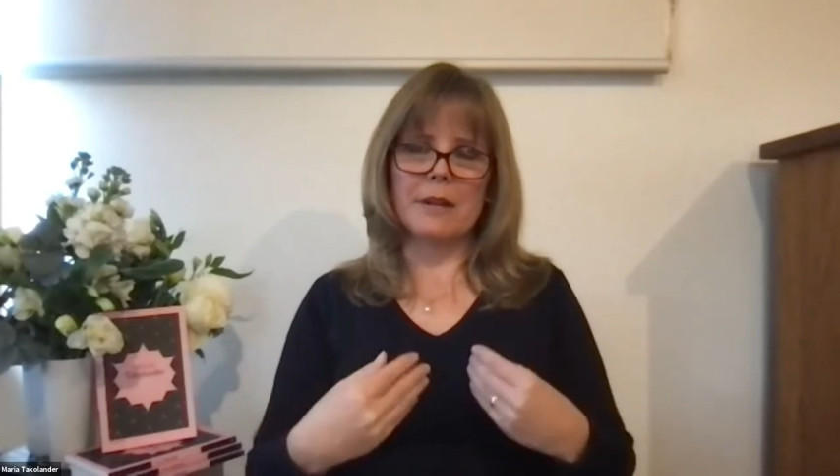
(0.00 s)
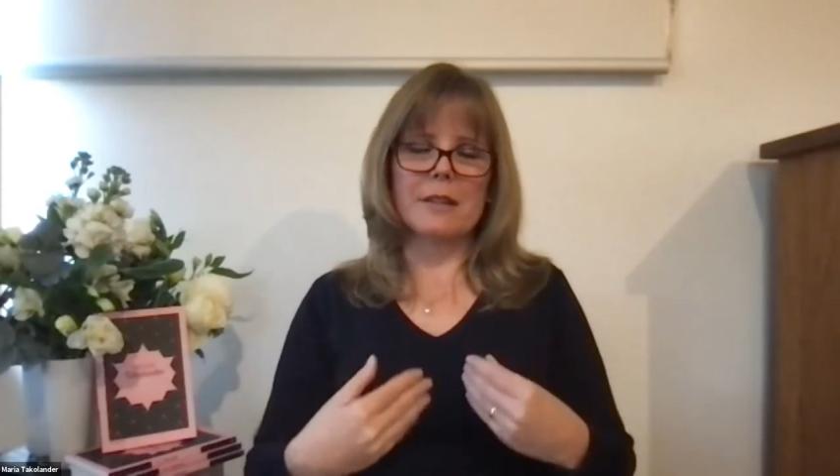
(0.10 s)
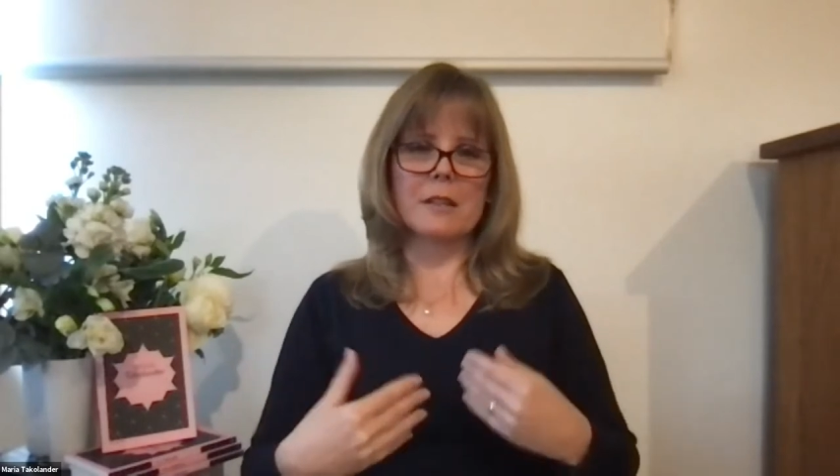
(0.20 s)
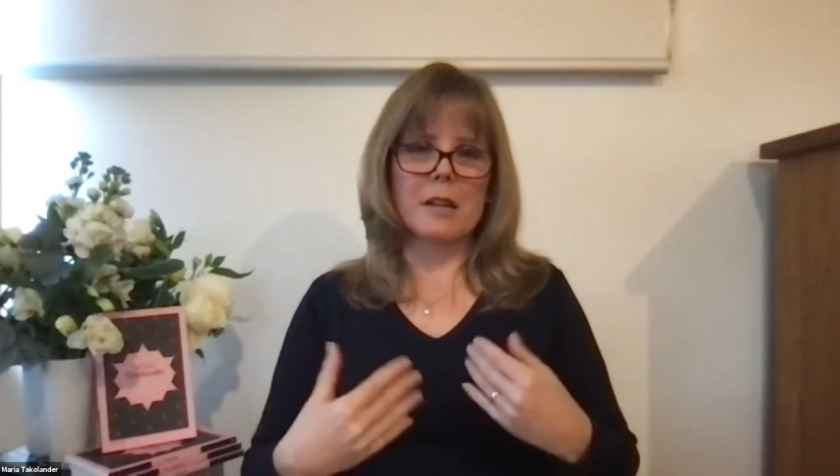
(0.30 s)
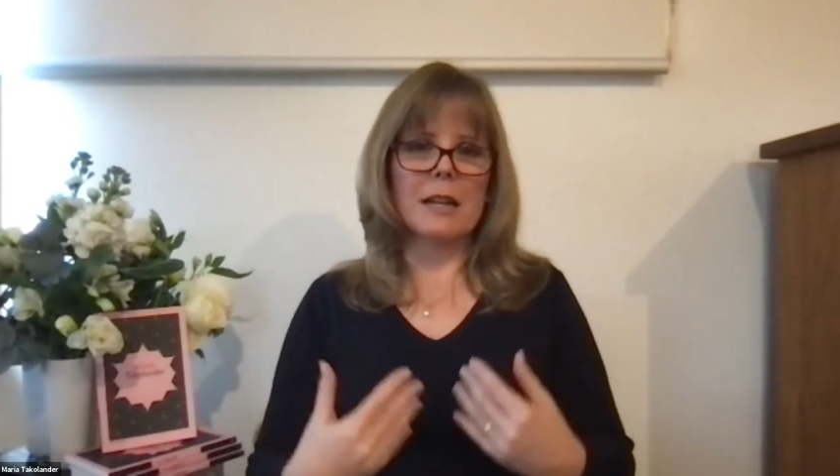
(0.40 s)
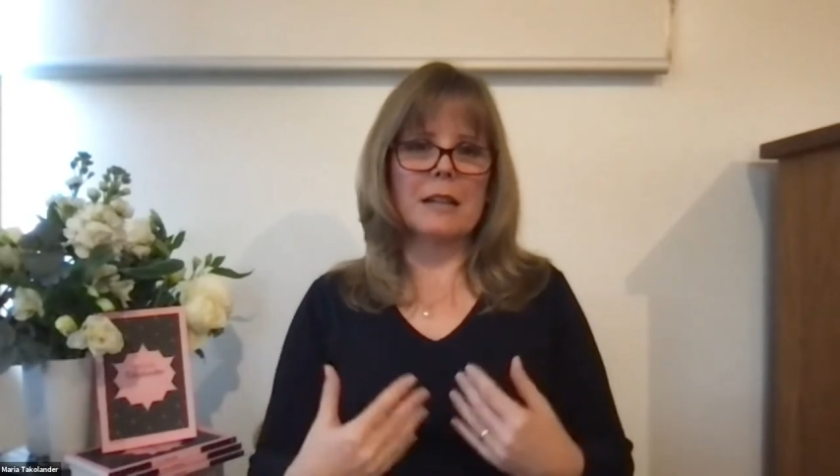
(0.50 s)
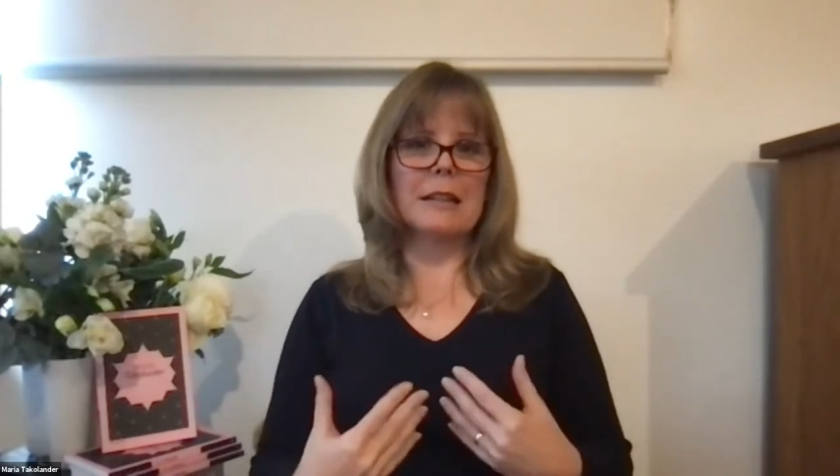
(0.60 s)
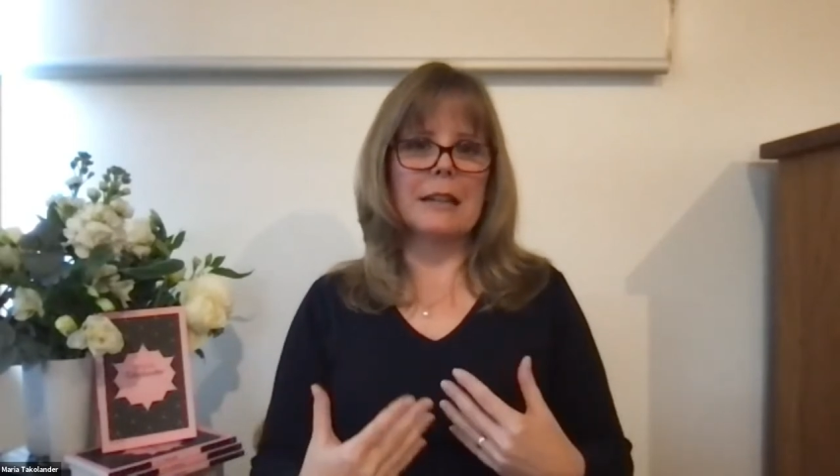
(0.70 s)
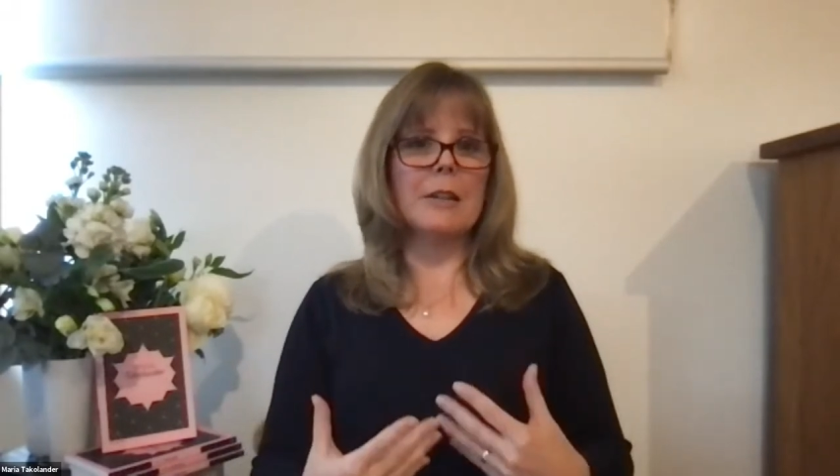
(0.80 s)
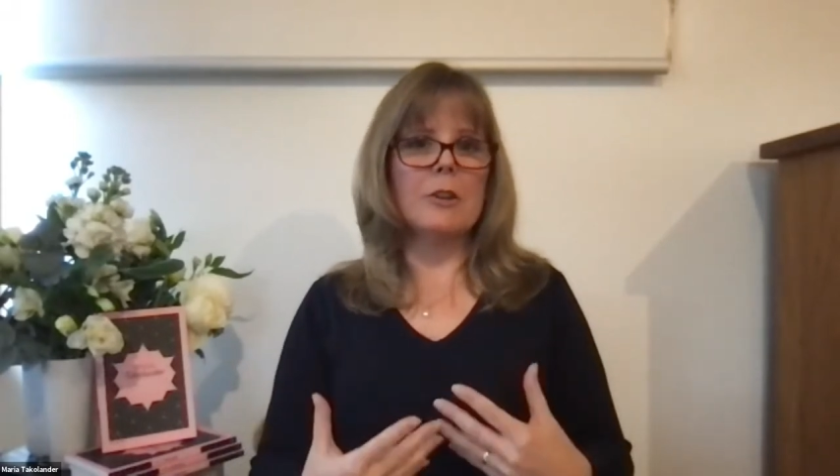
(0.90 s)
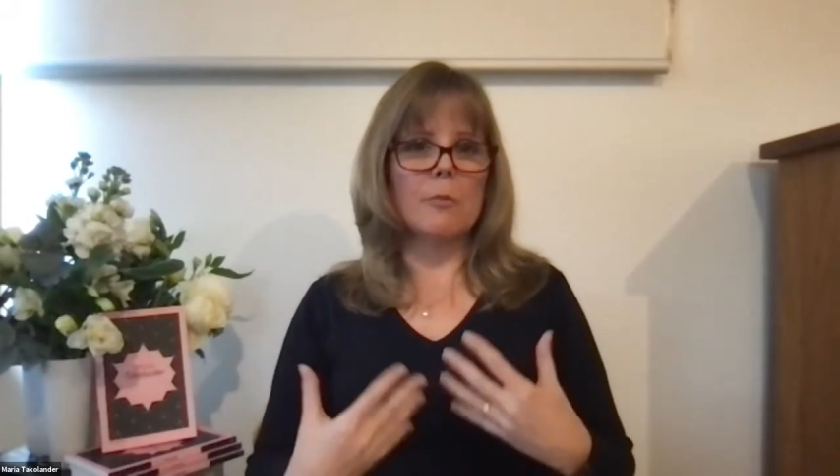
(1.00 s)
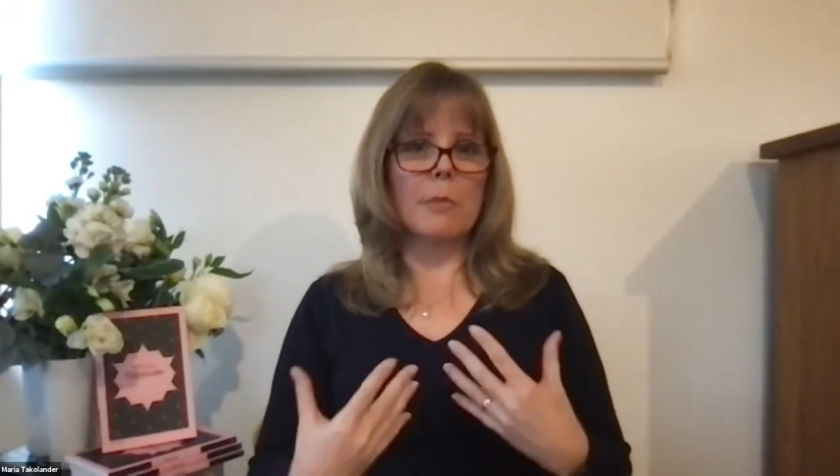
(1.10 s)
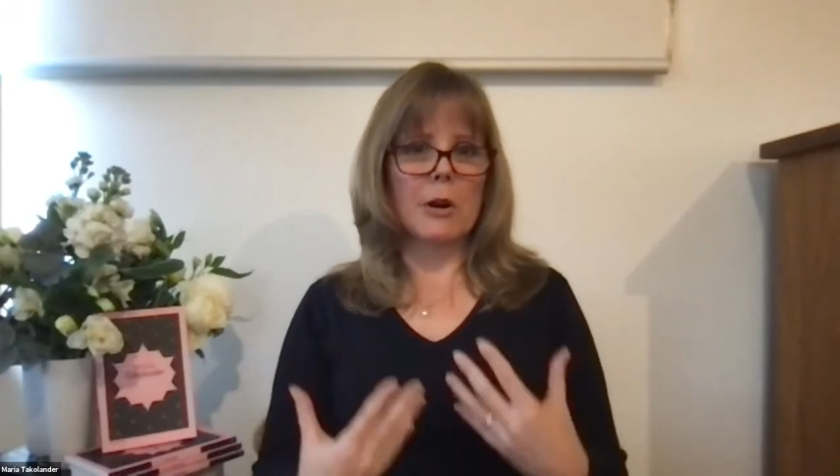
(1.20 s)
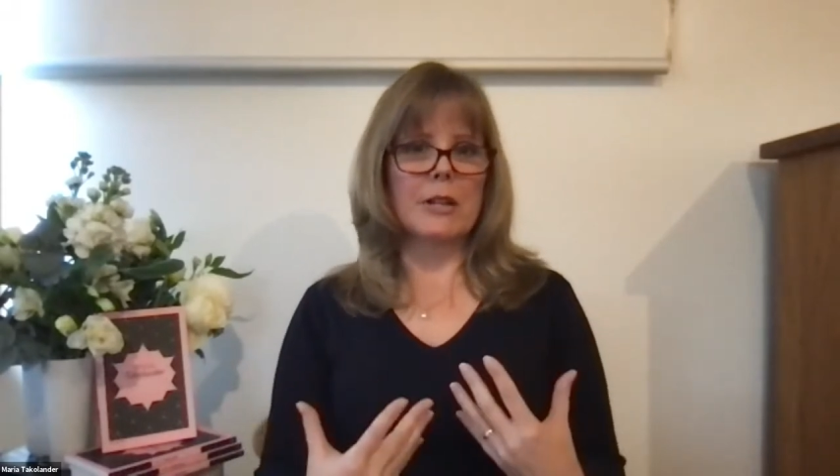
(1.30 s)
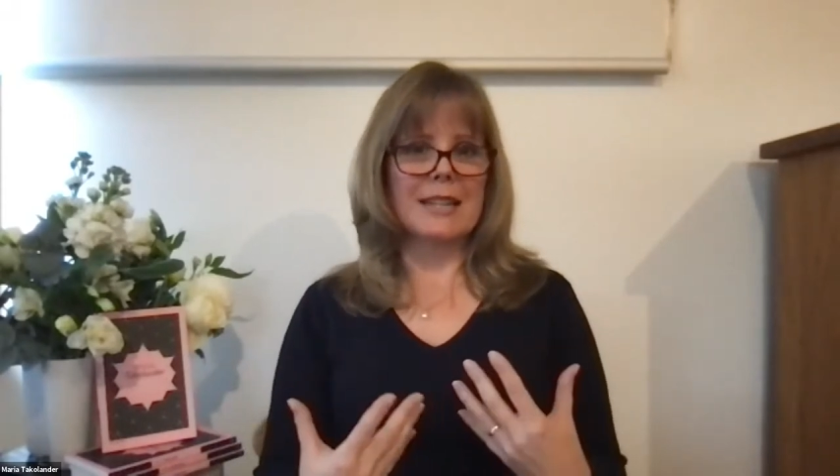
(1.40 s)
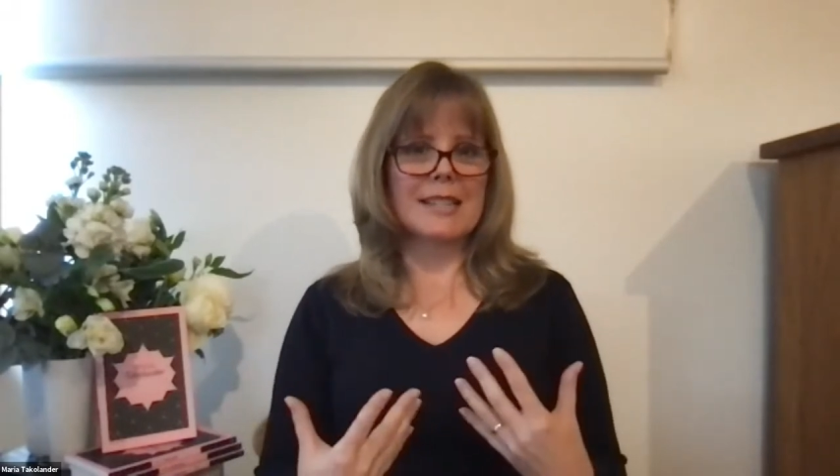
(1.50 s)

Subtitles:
and silent in your body.